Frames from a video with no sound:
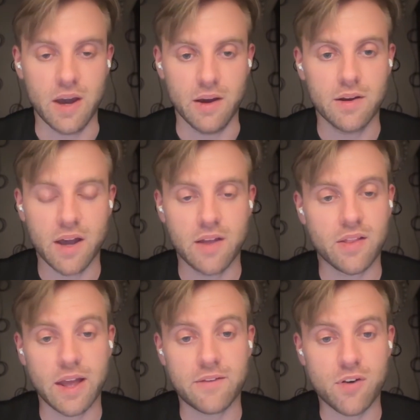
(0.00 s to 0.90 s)
Yeah.
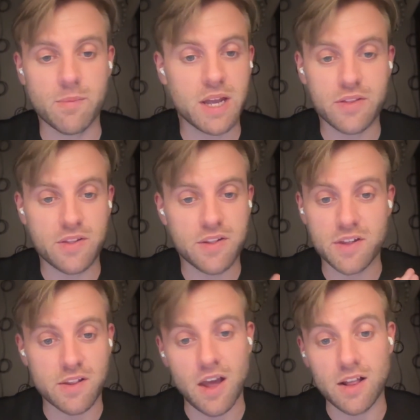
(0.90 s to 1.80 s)
And like for me, this
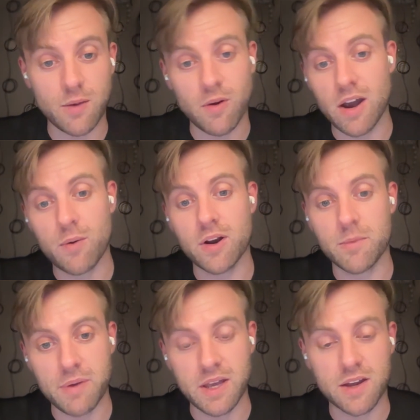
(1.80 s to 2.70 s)
is exactly where I
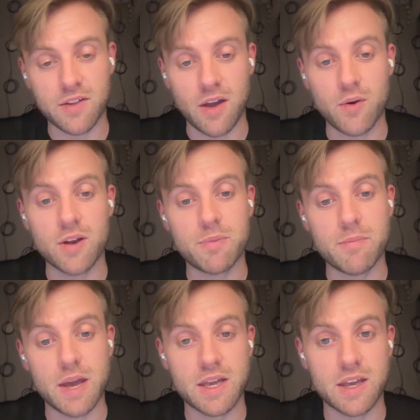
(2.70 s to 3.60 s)
want to be, because I want to
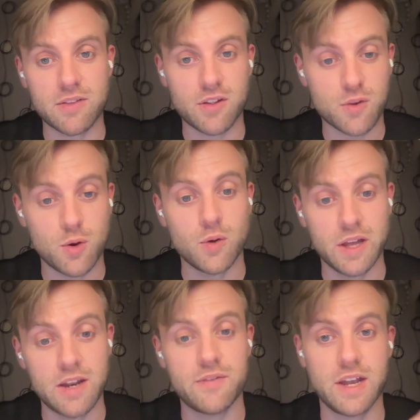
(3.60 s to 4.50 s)
be making this cool,
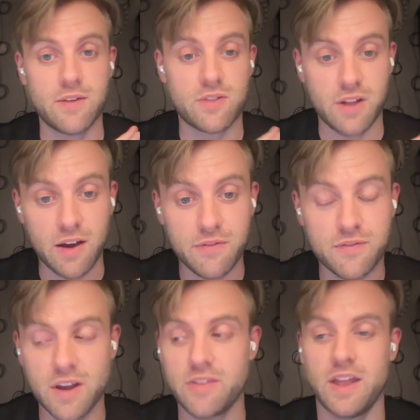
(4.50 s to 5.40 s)
innovative
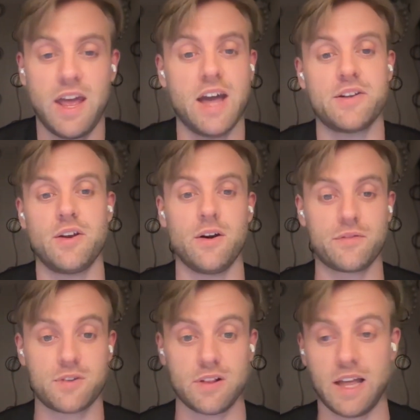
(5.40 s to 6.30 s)
stuff and then hand it
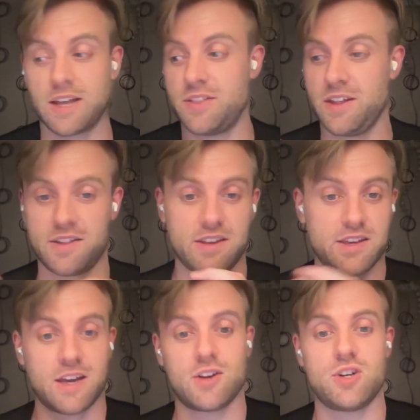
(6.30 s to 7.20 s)
off to like these
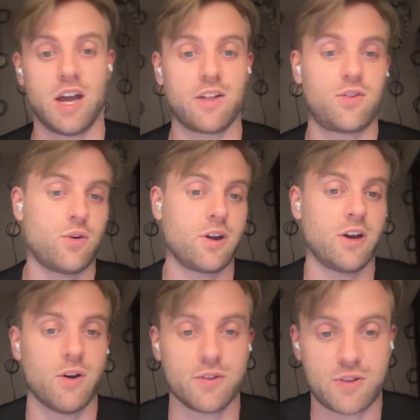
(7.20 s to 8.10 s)
gigachads who
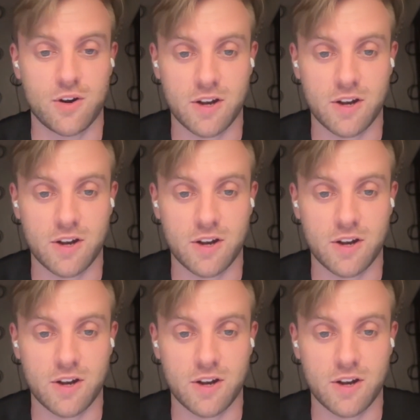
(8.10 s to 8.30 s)
can go and